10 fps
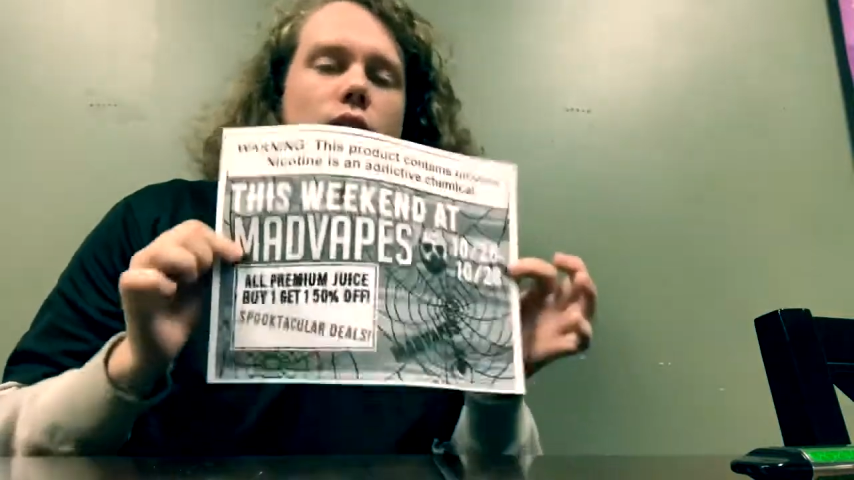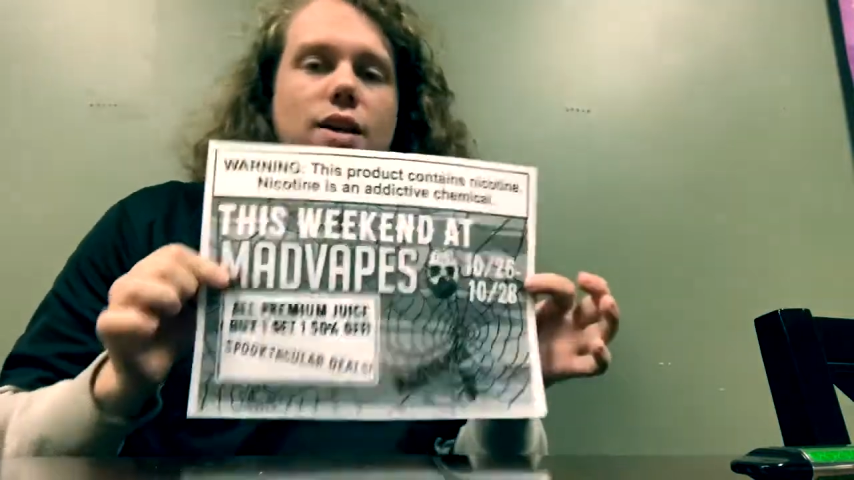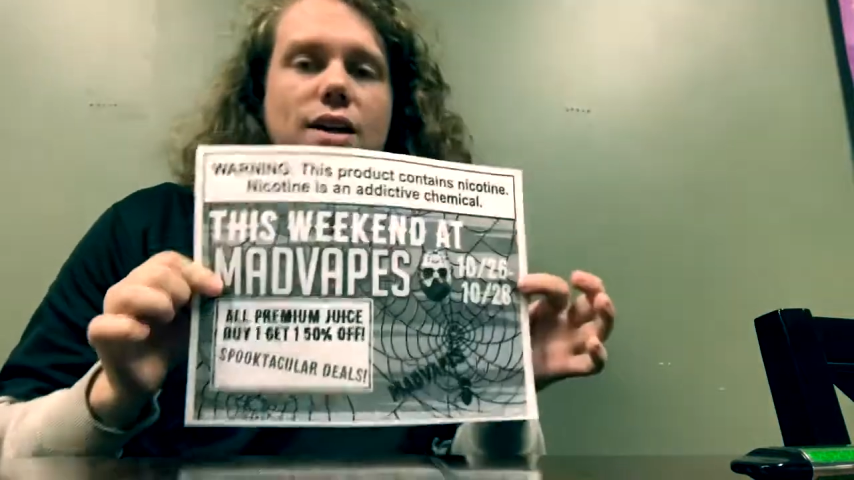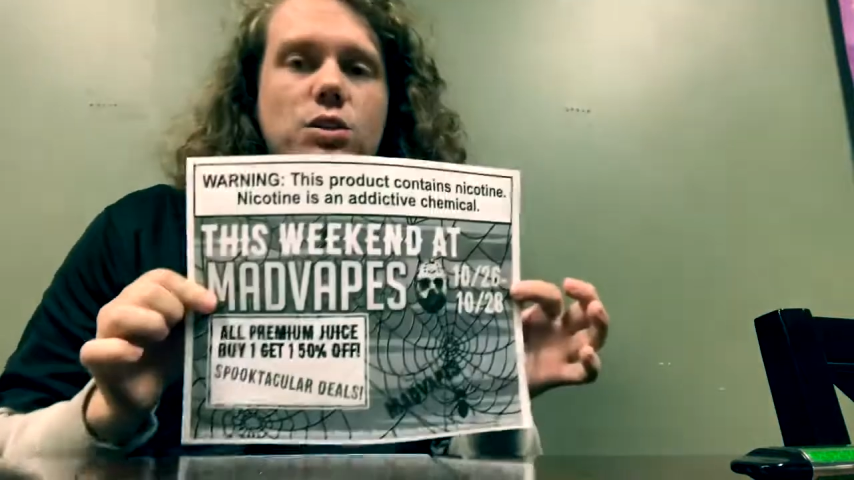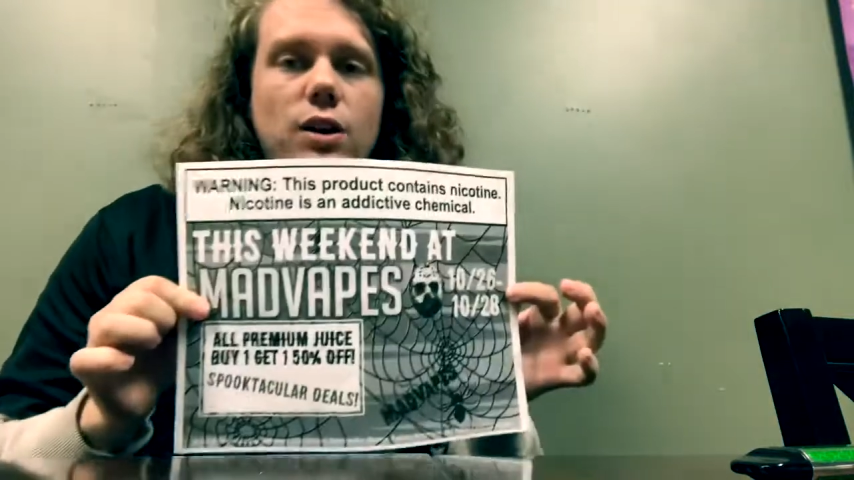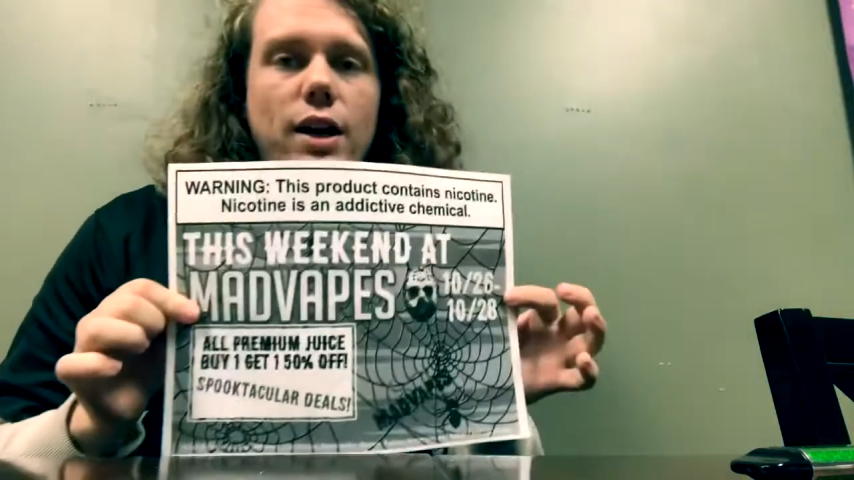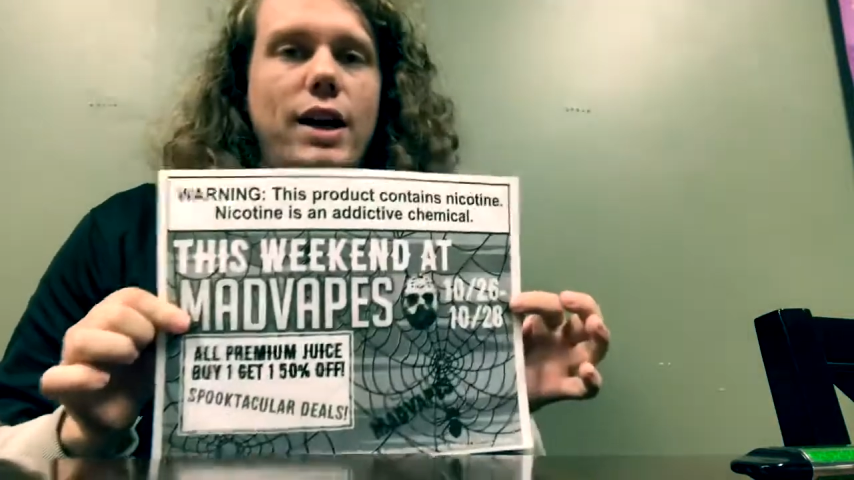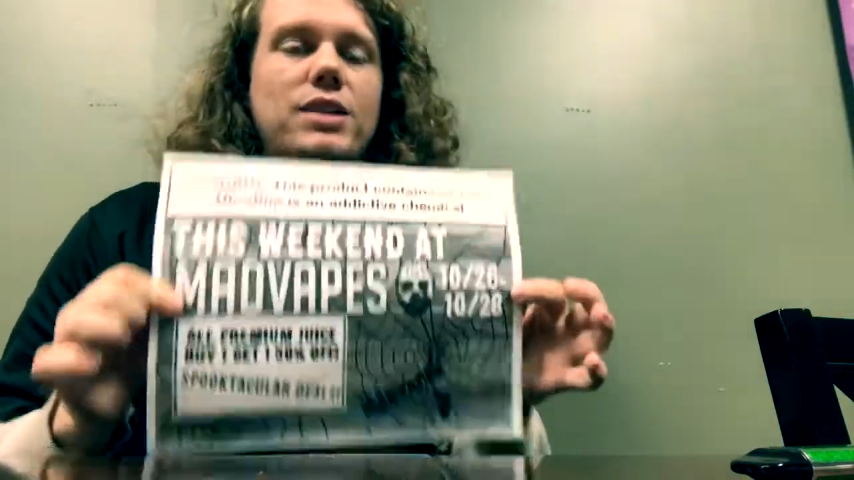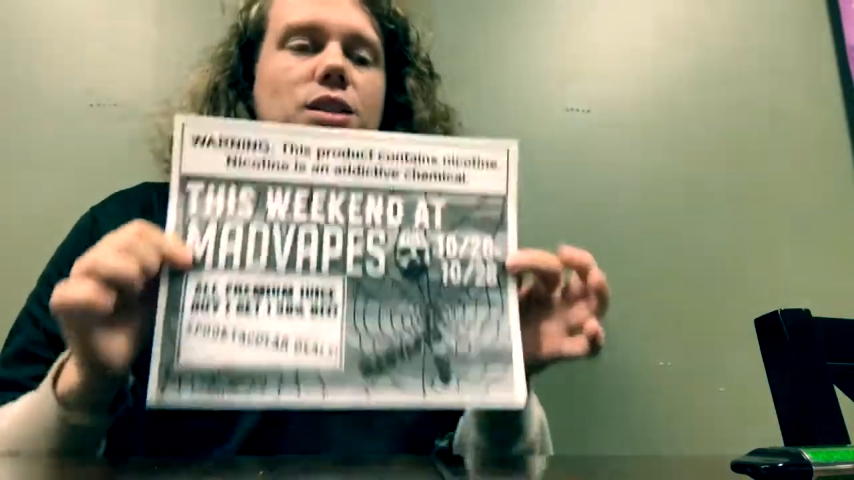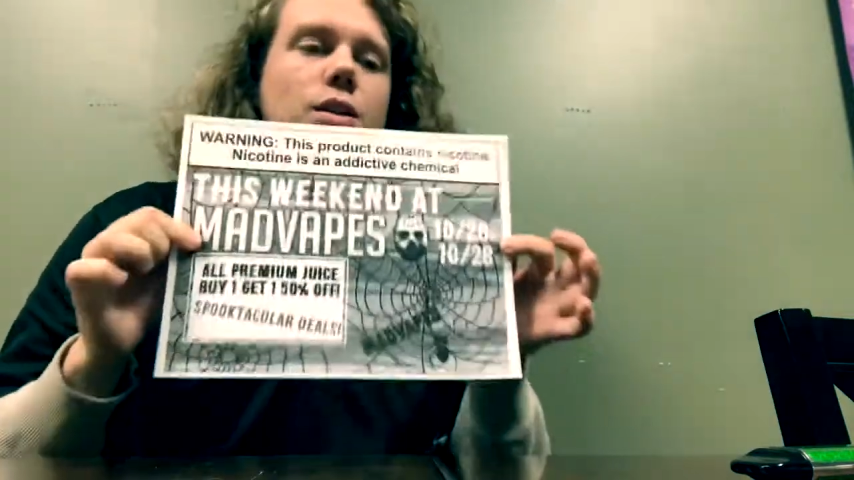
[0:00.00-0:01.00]
That's right.
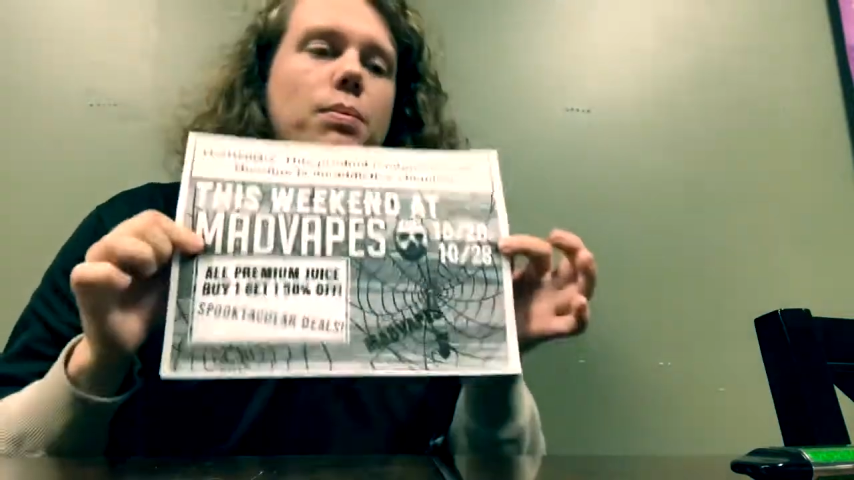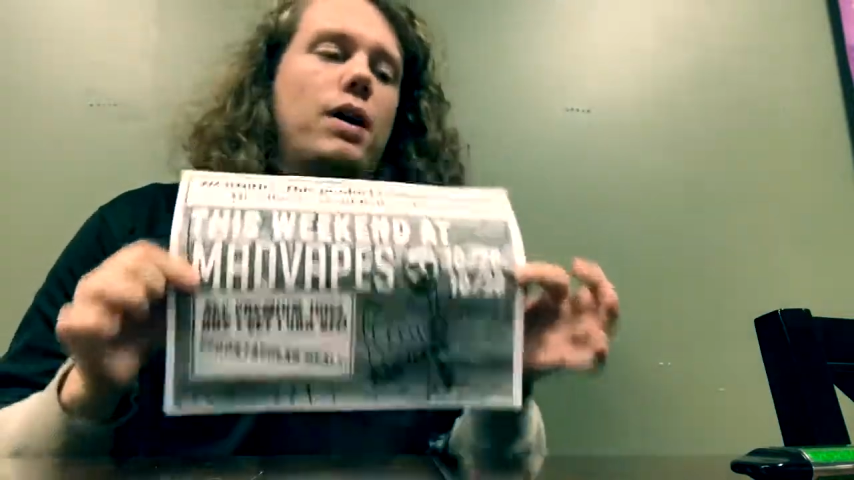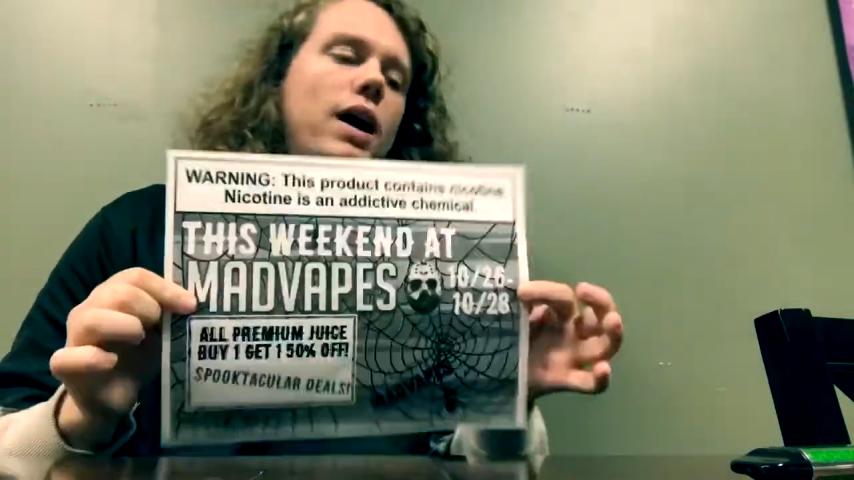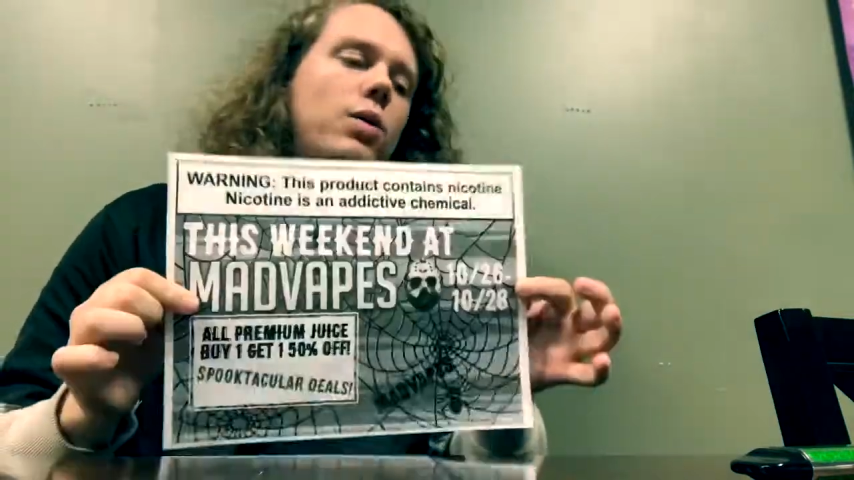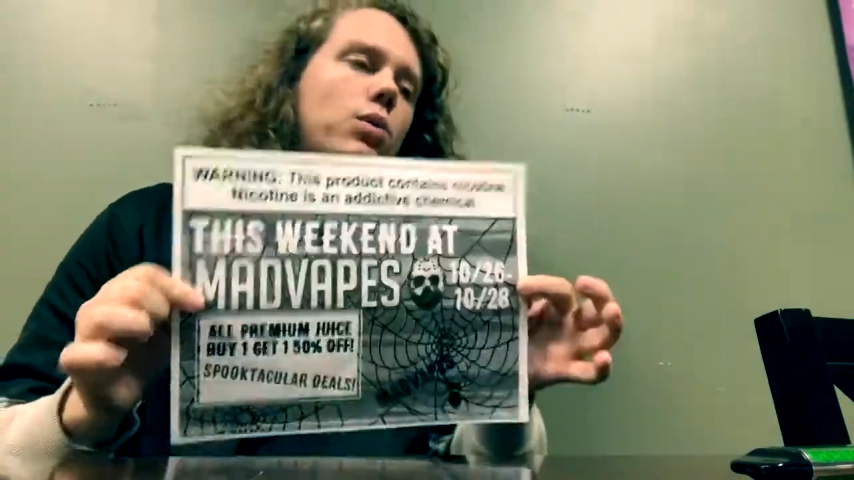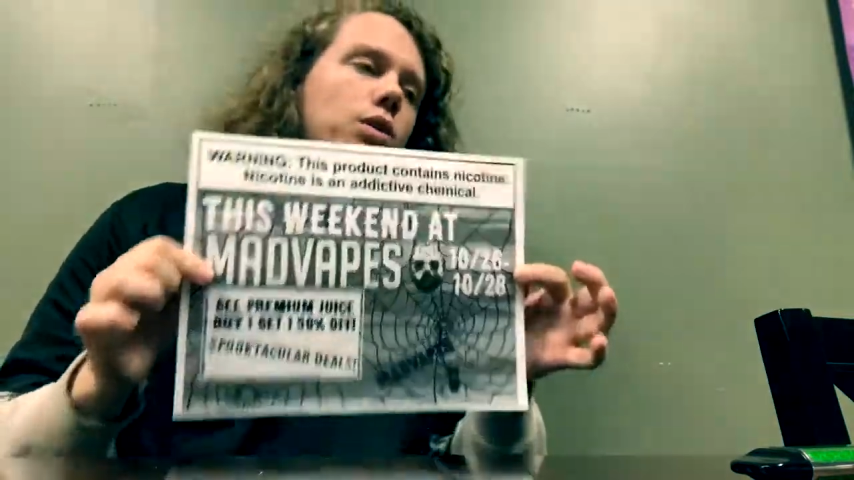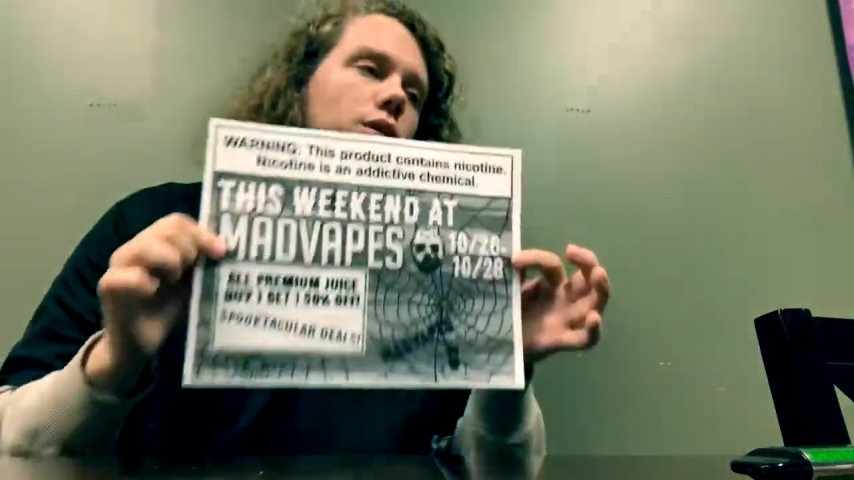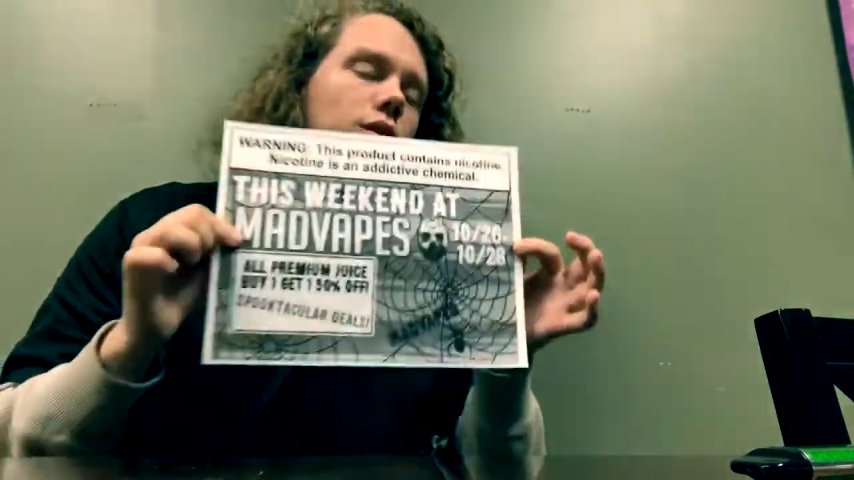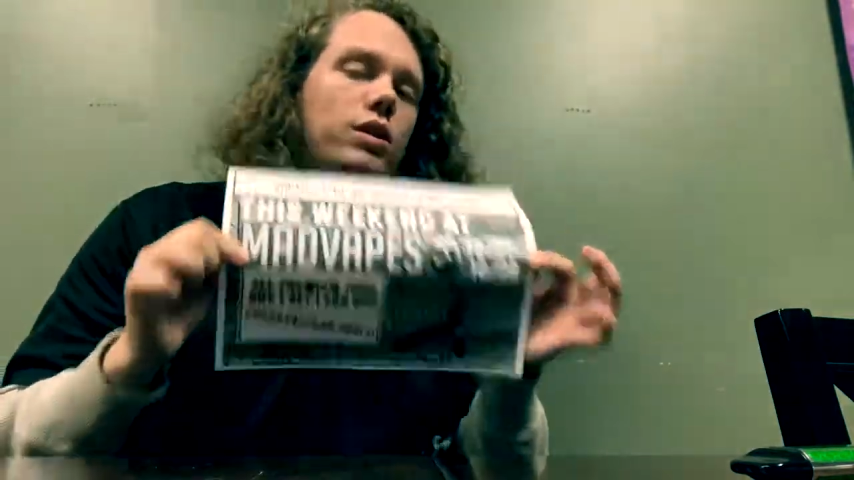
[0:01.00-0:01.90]
I said buy one,